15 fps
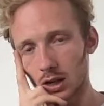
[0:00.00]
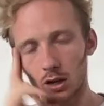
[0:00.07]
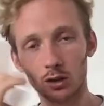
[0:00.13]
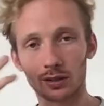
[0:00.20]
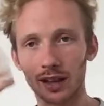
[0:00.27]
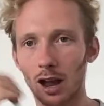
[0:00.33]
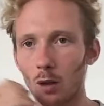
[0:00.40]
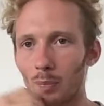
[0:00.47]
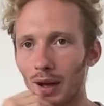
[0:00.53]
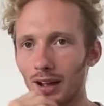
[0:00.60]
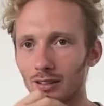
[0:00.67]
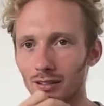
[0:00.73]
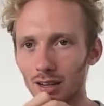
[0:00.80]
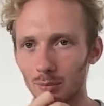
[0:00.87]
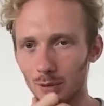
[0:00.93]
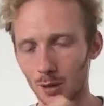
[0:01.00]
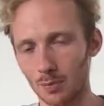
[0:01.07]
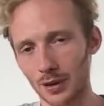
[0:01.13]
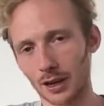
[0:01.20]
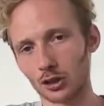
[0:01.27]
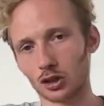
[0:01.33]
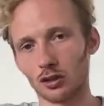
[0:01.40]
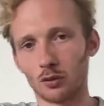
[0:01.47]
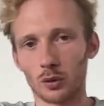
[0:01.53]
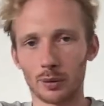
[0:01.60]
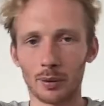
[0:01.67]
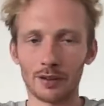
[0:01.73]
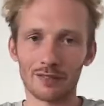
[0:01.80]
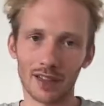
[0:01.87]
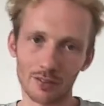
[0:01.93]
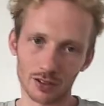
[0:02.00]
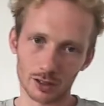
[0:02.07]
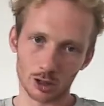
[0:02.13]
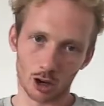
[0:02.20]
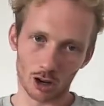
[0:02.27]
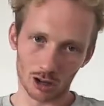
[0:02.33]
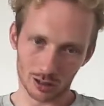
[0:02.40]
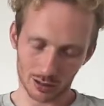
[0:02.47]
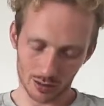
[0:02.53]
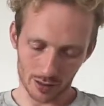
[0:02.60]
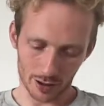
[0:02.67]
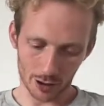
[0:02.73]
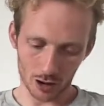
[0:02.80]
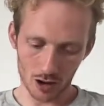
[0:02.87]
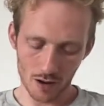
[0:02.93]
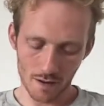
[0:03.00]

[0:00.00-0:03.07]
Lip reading: or used to help at, sent me a picture of one of my favorite dogs there.